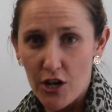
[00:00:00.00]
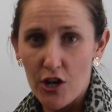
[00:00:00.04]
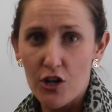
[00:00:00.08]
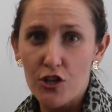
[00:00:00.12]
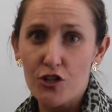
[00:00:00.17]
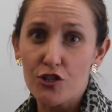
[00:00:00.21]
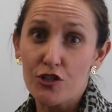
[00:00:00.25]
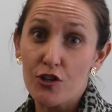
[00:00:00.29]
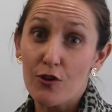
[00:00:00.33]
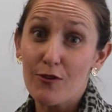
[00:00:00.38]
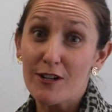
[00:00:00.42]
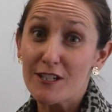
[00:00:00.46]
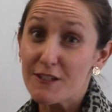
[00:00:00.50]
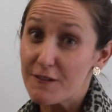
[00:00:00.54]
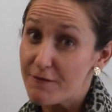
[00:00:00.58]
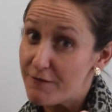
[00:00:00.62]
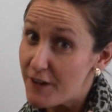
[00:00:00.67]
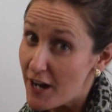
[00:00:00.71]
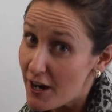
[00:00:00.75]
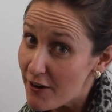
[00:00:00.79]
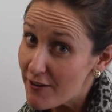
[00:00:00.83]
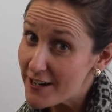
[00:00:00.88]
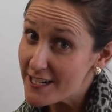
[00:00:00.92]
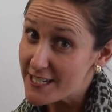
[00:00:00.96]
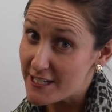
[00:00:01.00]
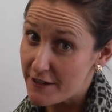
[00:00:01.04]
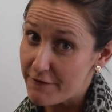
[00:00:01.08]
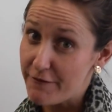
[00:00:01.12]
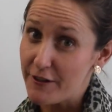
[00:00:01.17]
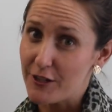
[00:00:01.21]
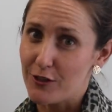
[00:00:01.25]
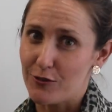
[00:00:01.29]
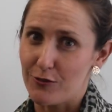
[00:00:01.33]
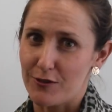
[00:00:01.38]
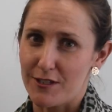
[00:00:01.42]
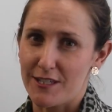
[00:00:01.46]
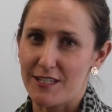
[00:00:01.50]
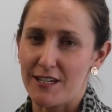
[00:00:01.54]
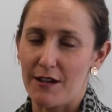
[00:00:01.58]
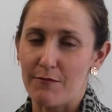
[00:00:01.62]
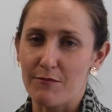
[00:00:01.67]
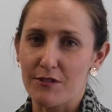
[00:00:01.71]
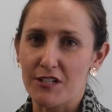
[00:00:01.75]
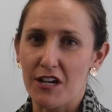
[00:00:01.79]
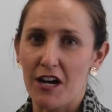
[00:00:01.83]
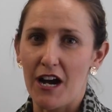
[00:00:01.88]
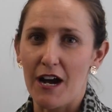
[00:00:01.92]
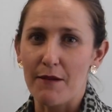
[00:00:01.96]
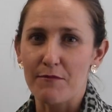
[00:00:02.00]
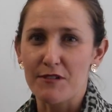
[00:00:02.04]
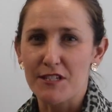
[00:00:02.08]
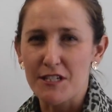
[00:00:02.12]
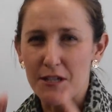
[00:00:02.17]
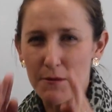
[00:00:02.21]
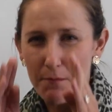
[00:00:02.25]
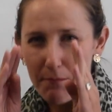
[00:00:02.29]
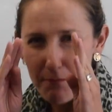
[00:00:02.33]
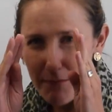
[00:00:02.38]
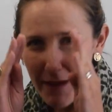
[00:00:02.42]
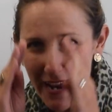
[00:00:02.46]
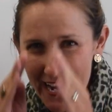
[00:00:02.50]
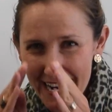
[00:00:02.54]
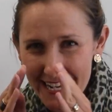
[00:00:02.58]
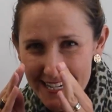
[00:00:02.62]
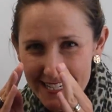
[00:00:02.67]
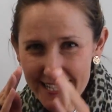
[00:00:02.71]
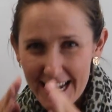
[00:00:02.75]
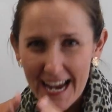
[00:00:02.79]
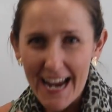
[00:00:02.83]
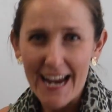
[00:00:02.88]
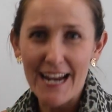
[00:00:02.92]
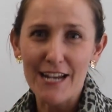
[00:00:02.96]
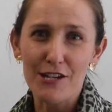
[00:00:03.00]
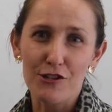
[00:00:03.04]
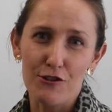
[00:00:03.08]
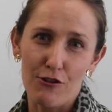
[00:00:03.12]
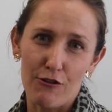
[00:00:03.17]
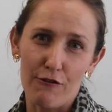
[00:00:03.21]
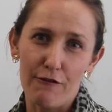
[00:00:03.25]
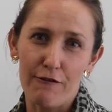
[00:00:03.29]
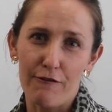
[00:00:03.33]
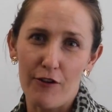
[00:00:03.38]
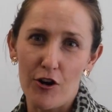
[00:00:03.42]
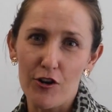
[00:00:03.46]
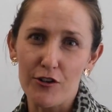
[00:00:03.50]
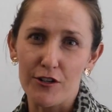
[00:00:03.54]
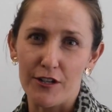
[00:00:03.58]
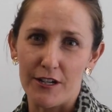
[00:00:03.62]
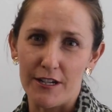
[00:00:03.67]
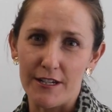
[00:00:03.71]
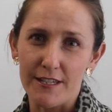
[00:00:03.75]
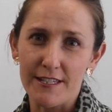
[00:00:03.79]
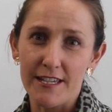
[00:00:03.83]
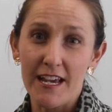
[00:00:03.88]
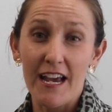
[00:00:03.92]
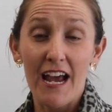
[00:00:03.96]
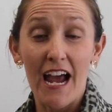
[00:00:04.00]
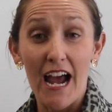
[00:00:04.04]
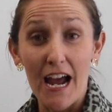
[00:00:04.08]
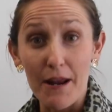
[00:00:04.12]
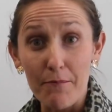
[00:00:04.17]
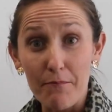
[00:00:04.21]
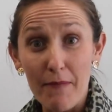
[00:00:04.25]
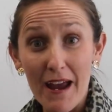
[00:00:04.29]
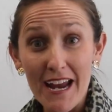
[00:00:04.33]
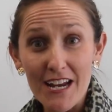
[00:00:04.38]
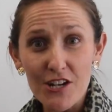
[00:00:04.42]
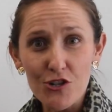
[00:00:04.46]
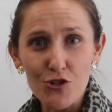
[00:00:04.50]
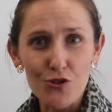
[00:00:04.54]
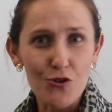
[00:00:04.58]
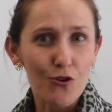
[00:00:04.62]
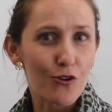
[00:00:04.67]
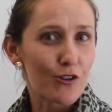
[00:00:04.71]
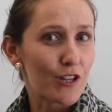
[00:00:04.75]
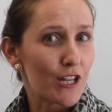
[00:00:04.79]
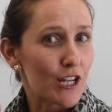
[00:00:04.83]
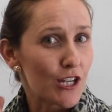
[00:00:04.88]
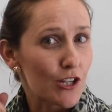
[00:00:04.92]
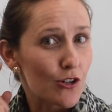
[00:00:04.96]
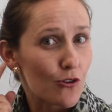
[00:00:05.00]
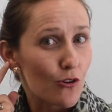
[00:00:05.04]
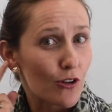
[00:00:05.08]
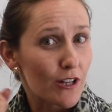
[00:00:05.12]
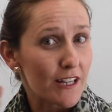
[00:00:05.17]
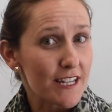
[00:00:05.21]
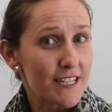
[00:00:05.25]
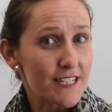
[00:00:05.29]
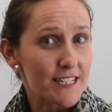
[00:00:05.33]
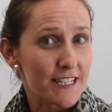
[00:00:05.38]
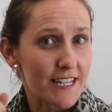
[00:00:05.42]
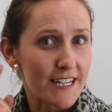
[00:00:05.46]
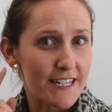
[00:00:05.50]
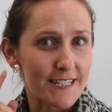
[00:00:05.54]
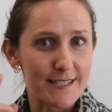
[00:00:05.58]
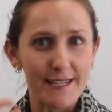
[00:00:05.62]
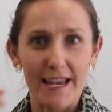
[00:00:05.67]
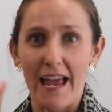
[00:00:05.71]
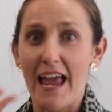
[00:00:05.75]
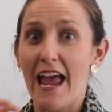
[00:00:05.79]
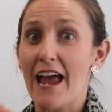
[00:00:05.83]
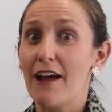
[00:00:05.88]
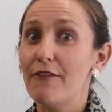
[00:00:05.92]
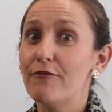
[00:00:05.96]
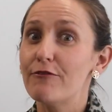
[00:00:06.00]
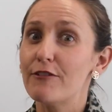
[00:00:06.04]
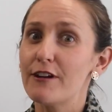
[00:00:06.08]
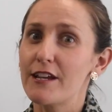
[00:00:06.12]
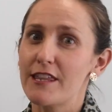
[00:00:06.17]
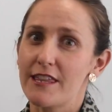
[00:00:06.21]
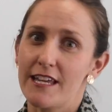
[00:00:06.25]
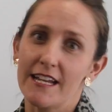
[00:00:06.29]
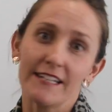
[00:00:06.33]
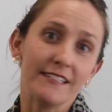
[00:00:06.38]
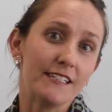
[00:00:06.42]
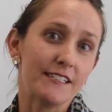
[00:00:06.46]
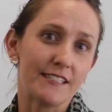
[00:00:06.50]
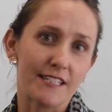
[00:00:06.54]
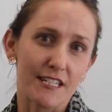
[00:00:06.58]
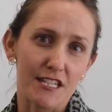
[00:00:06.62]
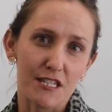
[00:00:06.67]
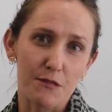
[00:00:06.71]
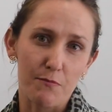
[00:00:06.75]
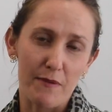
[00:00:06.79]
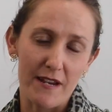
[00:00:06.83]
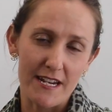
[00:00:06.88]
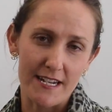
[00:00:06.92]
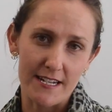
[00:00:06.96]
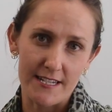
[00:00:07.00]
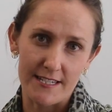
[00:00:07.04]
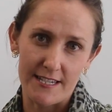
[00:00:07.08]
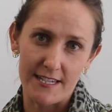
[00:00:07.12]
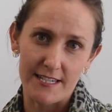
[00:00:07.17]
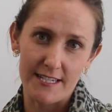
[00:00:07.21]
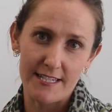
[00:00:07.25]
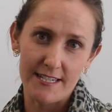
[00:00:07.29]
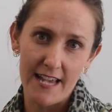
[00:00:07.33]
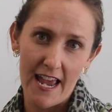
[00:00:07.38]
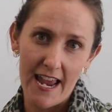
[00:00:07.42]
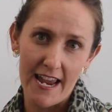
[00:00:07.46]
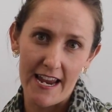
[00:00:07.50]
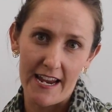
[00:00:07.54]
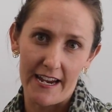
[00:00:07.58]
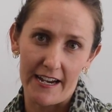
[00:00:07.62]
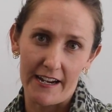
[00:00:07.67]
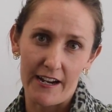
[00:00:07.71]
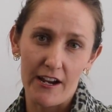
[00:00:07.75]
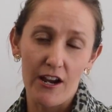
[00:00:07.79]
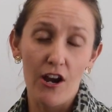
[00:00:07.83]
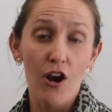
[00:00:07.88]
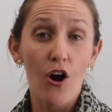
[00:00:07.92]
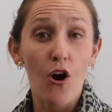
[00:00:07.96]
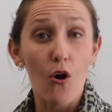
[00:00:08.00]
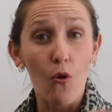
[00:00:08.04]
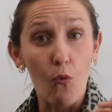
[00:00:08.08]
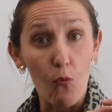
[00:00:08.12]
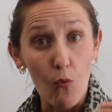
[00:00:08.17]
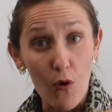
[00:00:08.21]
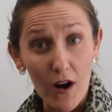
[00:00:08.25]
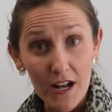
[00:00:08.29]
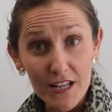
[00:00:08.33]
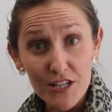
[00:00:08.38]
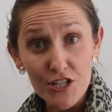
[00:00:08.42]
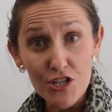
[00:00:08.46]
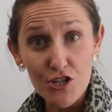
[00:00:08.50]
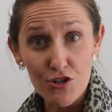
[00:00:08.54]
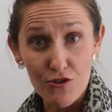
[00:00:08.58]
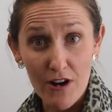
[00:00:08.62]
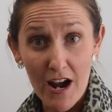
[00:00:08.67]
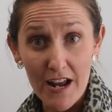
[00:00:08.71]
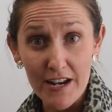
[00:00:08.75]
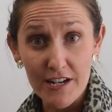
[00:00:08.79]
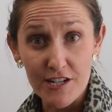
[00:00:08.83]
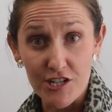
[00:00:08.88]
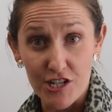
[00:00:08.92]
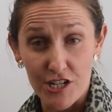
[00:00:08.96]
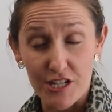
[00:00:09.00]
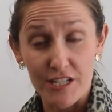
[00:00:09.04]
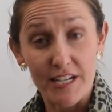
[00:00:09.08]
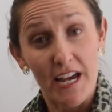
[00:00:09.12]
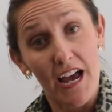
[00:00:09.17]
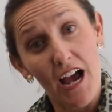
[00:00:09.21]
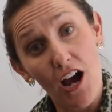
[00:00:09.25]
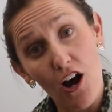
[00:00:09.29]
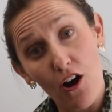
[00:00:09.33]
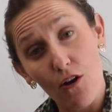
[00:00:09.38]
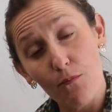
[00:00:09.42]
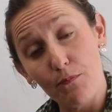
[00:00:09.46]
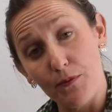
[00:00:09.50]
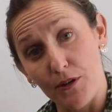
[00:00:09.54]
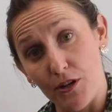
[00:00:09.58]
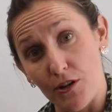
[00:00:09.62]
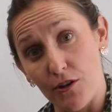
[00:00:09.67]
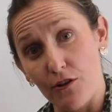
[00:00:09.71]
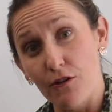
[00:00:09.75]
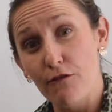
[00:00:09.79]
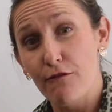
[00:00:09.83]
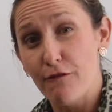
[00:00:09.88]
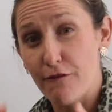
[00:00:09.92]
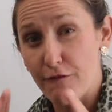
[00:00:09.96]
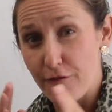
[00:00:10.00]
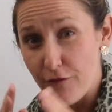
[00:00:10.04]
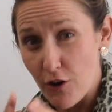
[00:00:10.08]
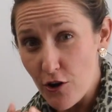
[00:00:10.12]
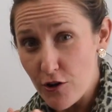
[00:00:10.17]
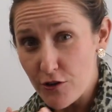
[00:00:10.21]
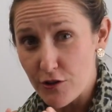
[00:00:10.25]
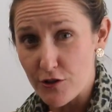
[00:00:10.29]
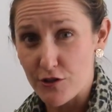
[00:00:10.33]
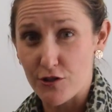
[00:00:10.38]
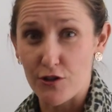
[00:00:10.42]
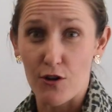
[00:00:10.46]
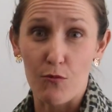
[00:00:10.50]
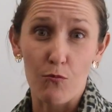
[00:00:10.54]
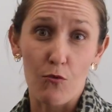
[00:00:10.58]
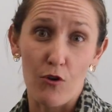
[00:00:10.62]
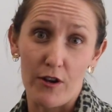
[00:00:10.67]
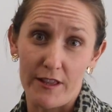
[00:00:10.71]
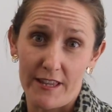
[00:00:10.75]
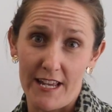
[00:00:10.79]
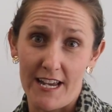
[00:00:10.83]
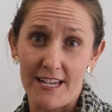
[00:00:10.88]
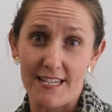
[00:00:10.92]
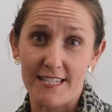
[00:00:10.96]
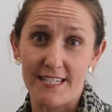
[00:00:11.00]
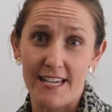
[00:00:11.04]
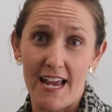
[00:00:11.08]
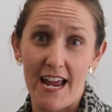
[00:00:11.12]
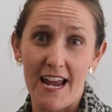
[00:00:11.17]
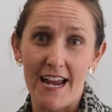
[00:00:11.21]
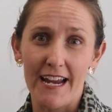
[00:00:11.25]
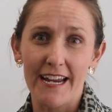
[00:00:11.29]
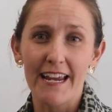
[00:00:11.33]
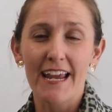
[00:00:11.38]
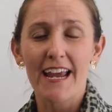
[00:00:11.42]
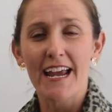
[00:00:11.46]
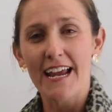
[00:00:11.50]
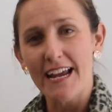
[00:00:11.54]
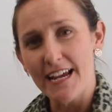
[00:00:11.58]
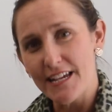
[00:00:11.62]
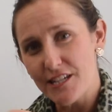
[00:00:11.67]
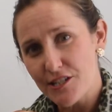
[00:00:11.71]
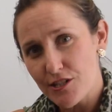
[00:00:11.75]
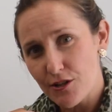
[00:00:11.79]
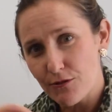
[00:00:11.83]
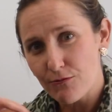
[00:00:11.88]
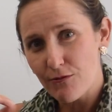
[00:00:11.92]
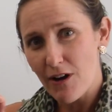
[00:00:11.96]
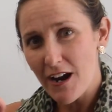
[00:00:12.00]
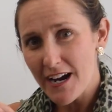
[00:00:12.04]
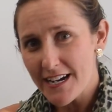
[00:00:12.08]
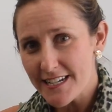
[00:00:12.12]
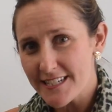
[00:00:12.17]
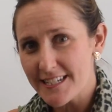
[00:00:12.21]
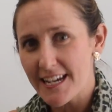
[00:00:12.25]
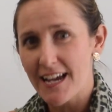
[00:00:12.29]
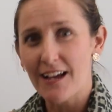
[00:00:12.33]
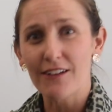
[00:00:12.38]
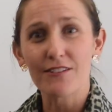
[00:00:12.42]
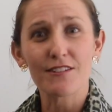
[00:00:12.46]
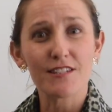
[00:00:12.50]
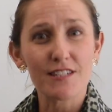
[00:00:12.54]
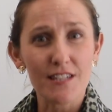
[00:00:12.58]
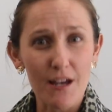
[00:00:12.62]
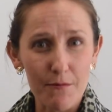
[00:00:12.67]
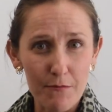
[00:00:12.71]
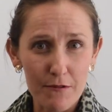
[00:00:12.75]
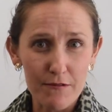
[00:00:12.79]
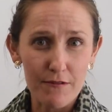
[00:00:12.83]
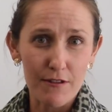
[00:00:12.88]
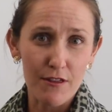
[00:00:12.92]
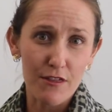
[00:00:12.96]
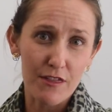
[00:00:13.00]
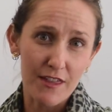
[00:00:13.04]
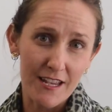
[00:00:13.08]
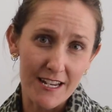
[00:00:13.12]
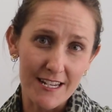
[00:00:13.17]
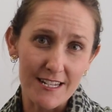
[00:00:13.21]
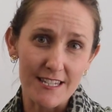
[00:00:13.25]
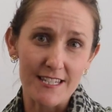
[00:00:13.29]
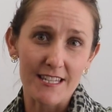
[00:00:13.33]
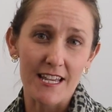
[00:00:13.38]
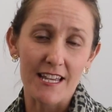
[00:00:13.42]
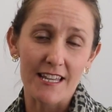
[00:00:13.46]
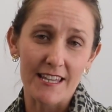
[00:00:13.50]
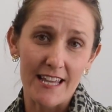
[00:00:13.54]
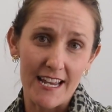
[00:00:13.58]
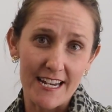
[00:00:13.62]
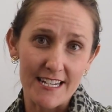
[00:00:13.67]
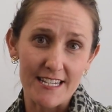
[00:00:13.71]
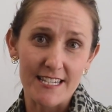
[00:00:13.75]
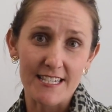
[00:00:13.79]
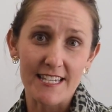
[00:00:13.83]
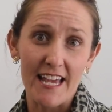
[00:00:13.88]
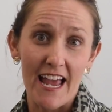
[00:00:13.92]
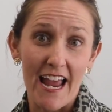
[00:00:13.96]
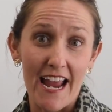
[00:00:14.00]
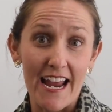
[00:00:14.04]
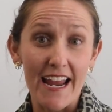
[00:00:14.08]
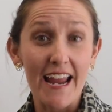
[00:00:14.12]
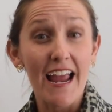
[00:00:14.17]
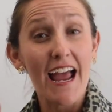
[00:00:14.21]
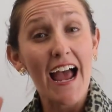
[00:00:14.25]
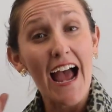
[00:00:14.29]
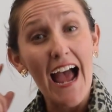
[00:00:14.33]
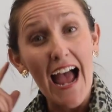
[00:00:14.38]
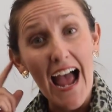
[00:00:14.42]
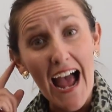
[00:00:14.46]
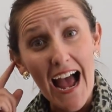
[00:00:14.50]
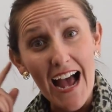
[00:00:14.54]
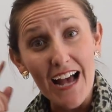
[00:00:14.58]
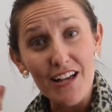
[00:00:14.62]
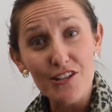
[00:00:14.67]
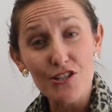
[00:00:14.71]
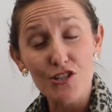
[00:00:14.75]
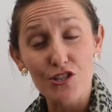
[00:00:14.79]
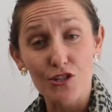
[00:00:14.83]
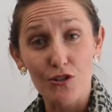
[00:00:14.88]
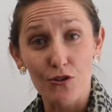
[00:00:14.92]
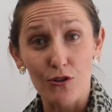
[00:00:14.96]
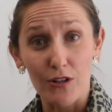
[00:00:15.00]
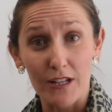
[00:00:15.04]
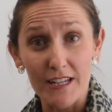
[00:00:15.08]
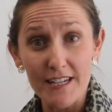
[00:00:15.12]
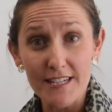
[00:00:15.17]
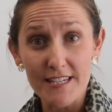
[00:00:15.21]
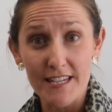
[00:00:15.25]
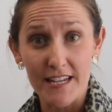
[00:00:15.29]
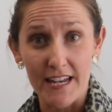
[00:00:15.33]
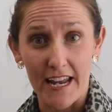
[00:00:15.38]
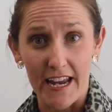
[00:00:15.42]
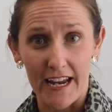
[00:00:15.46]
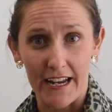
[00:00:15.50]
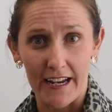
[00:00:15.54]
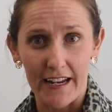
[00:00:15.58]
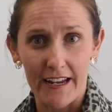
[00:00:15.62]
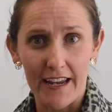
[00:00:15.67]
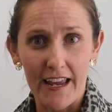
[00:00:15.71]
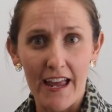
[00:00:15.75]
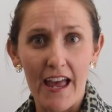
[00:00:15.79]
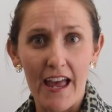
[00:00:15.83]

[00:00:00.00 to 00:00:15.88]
So it's very difficult sometimes to maintain your focus and make sure that you're listening to everything that the speakers are saying. One strategy to help you focus on what they're saying is to write down some of the things that they say as you're listening.